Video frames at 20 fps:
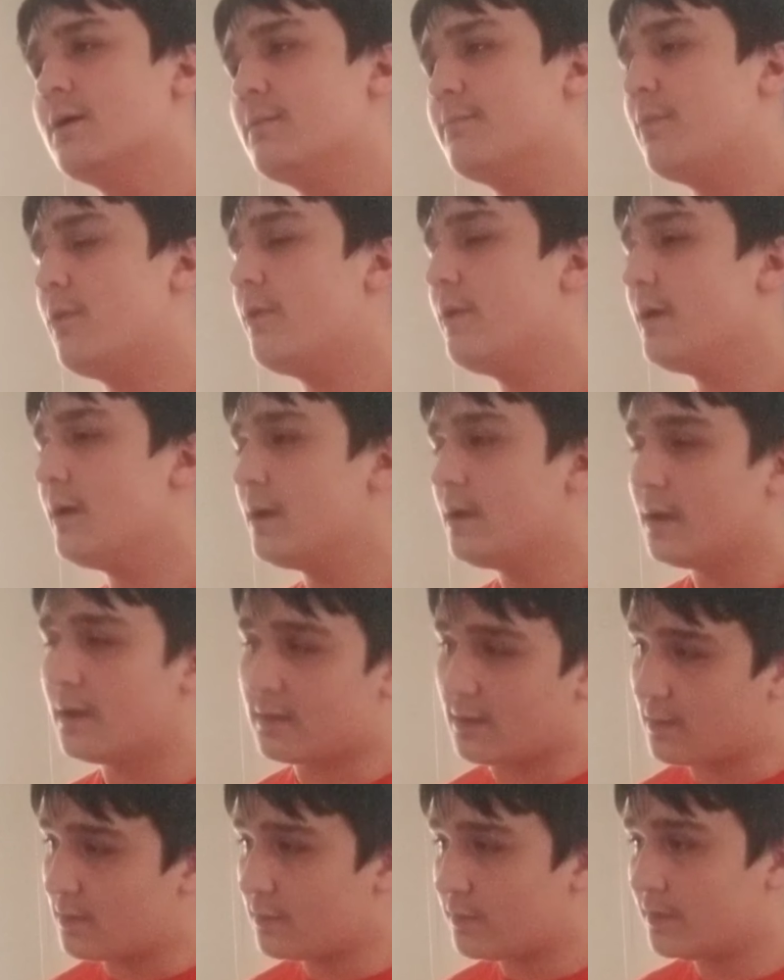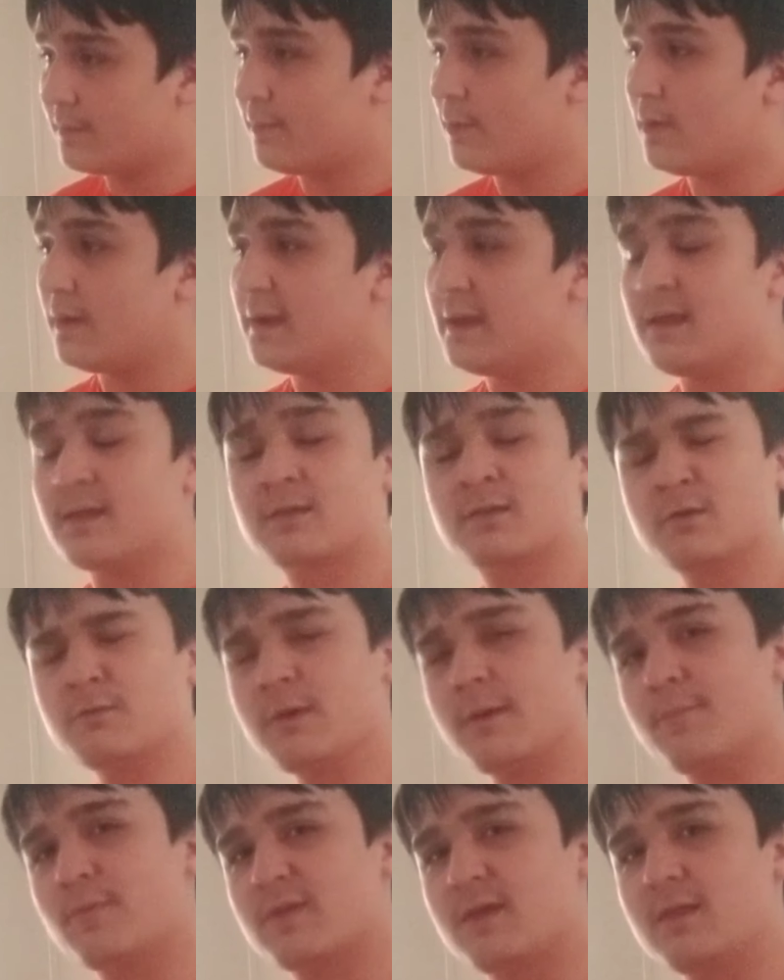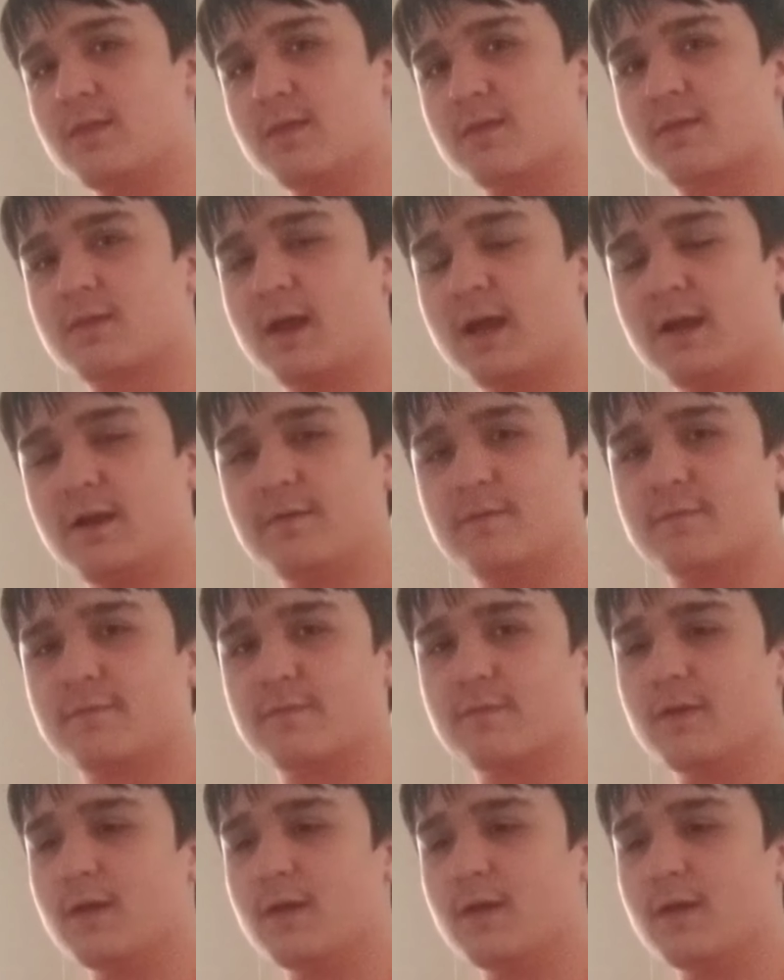boy, he still represents a side of